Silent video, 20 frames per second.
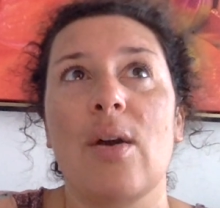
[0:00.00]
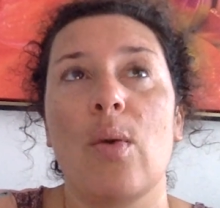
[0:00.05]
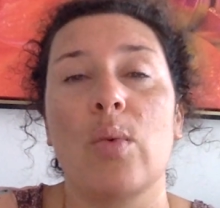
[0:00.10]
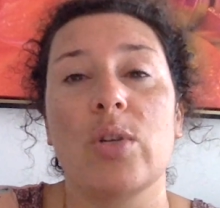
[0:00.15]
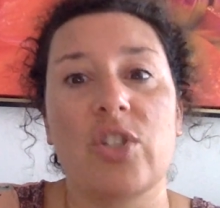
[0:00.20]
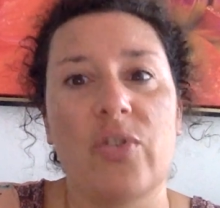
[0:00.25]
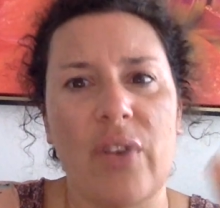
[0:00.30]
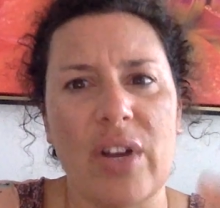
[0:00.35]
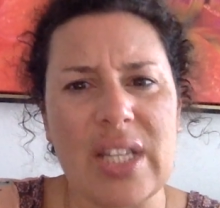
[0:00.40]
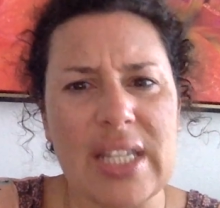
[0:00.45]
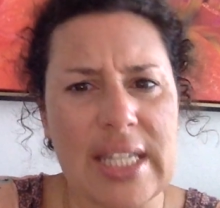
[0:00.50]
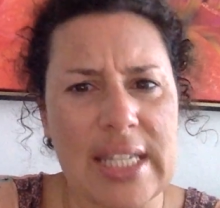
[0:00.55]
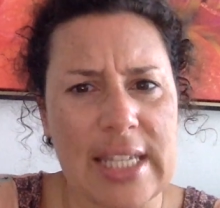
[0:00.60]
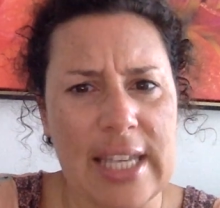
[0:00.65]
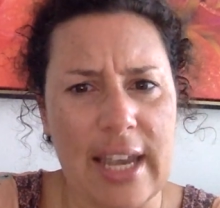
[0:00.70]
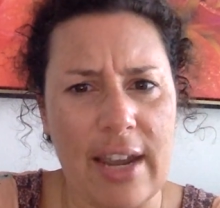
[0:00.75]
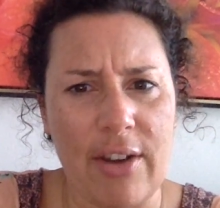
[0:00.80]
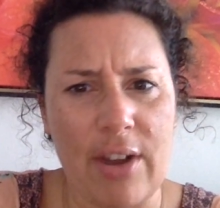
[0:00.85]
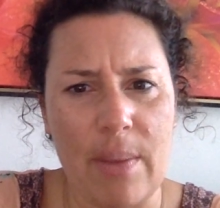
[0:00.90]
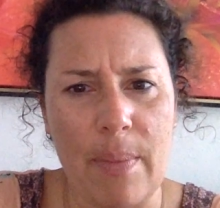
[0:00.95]
which felt
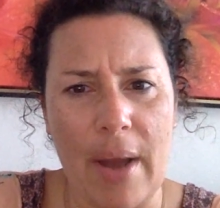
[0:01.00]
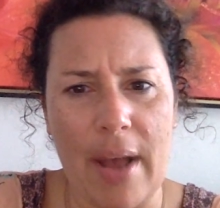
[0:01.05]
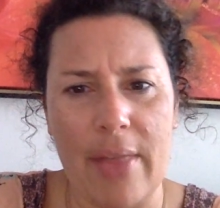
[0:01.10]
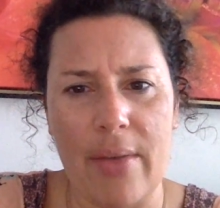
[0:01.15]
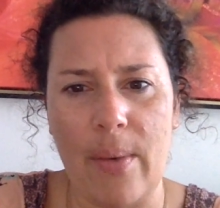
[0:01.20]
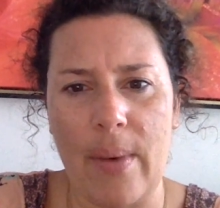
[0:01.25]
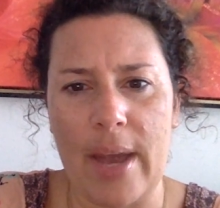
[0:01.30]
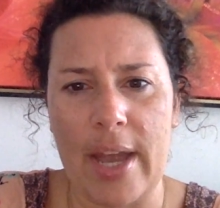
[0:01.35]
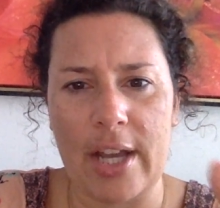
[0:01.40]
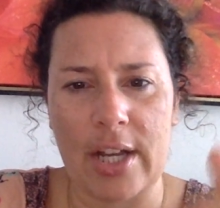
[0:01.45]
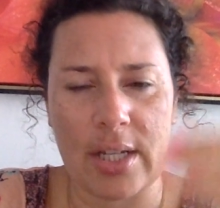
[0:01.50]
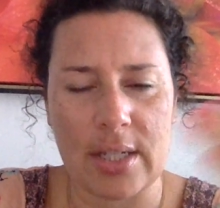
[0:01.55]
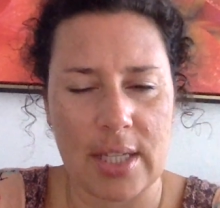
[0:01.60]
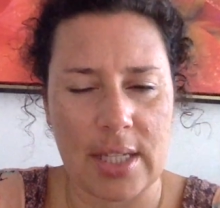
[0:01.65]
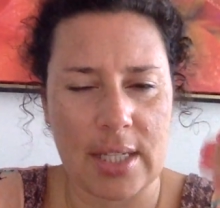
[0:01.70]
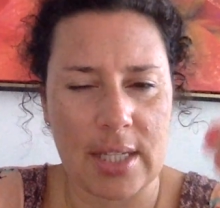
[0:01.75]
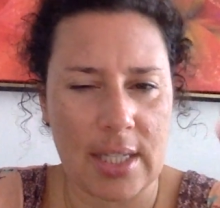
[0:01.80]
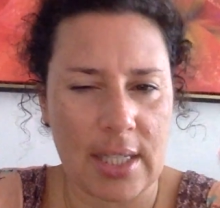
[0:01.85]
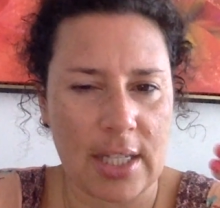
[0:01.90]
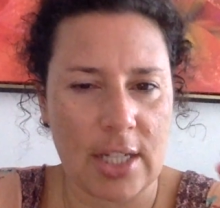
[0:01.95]
scary, by the way, because
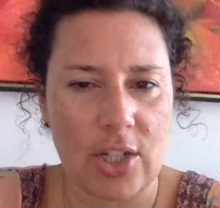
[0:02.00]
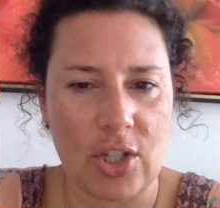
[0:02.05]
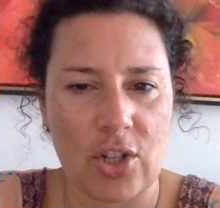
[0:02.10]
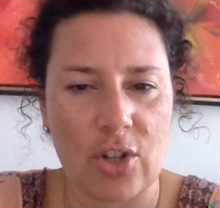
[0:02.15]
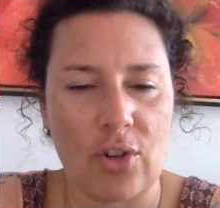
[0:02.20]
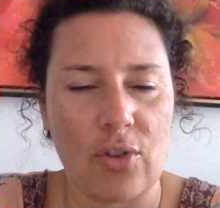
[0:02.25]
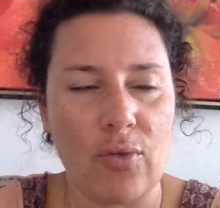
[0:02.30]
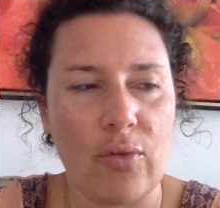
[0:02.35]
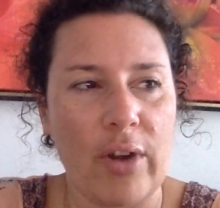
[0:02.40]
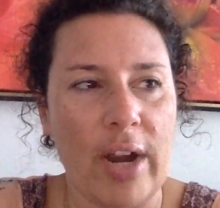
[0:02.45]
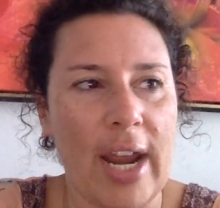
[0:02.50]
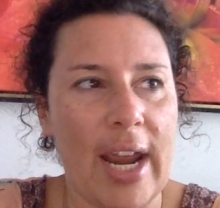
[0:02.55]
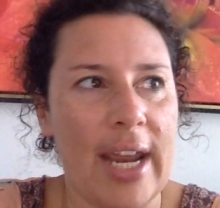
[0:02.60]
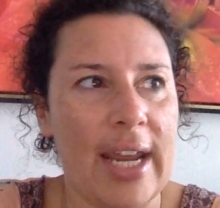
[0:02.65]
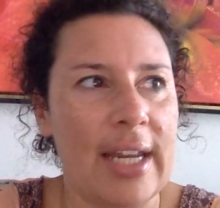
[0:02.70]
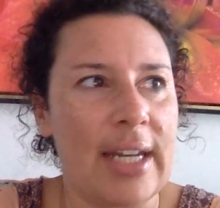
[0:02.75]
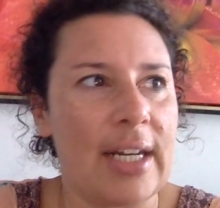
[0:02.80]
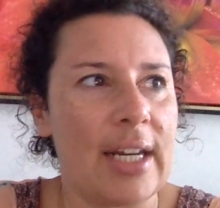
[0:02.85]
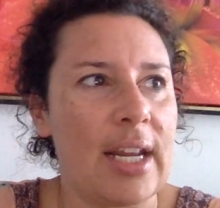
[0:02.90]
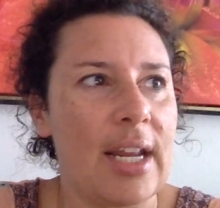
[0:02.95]
this is such a
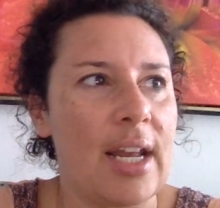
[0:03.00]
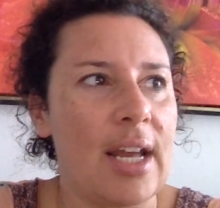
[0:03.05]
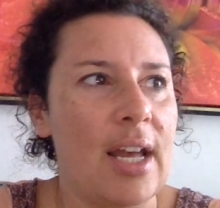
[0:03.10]
great,